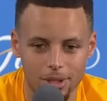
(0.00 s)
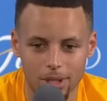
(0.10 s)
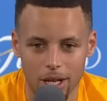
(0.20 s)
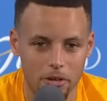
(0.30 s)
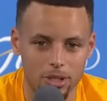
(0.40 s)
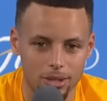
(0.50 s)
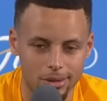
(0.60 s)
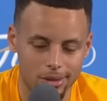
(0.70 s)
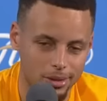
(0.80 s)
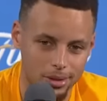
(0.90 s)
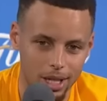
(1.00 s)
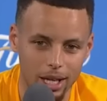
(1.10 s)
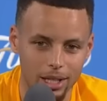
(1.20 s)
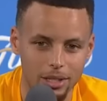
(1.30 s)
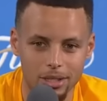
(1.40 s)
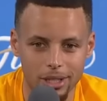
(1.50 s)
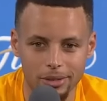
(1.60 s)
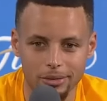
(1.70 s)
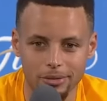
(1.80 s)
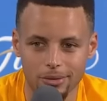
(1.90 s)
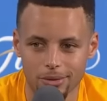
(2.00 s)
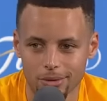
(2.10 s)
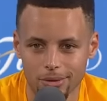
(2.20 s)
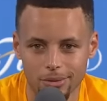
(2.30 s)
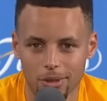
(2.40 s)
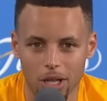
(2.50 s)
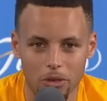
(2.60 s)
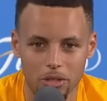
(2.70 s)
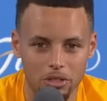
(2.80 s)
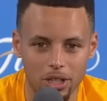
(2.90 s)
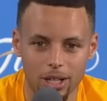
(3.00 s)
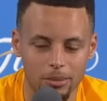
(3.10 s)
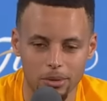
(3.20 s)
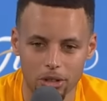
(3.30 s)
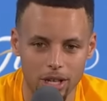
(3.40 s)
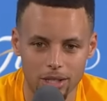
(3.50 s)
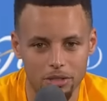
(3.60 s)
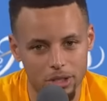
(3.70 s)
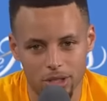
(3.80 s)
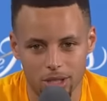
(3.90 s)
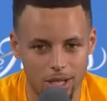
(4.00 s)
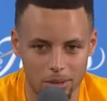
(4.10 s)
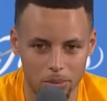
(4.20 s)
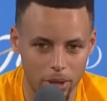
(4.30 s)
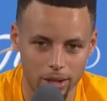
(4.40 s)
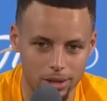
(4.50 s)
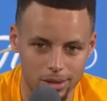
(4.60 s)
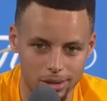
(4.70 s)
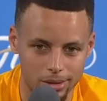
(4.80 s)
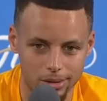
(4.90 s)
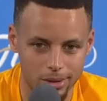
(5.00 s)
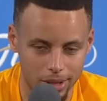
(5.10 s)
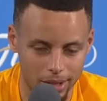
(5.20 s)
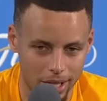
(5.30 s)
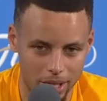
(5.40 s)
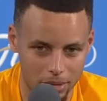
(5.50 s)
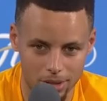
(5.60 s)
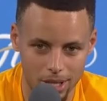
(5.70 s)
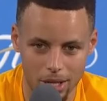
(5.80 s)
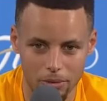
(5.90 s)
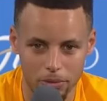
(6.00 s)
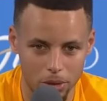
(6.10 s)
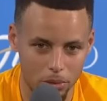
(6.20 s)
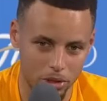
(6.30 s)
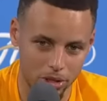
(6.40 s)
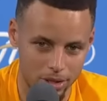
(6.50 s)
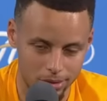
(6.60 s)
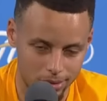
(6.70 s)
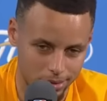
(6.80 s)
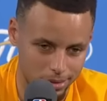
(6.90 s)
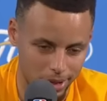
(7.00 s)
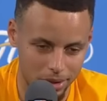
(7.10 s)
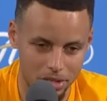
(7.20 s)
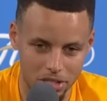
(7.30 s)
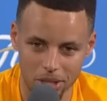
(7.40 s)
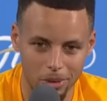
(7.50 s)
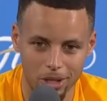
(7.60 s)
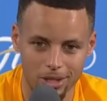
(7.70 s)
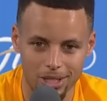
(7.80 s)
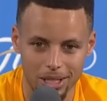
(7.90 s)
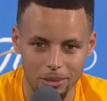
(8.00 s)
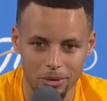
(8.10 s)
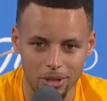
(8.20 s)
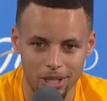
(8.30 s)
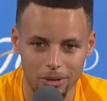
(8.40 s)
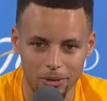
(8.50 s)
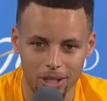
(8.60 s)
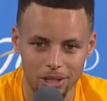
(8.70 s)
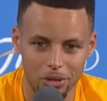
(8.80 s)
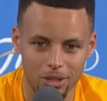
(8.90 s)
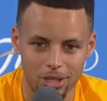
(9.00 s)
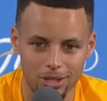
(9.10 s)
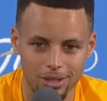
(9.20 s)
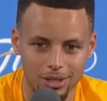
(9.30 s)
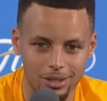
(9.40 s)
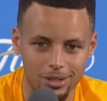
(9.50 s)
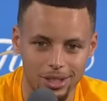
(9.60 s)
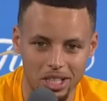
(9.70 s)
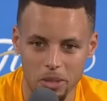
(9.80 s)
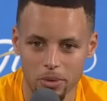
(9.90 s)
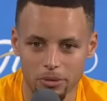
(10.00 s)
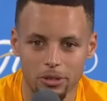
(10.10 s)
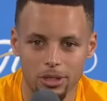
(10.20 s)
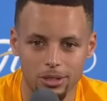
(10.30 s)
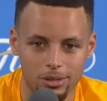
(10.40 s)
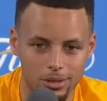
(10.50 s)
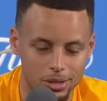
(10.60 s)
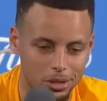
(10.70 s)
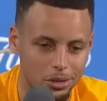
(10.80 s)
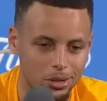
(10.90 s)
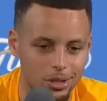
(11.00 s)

ever since college, I always tried crazy trick shots in practice and, and games, just having fun. When you're in the gym all the time, you got to find little things that, that keep it fun. So,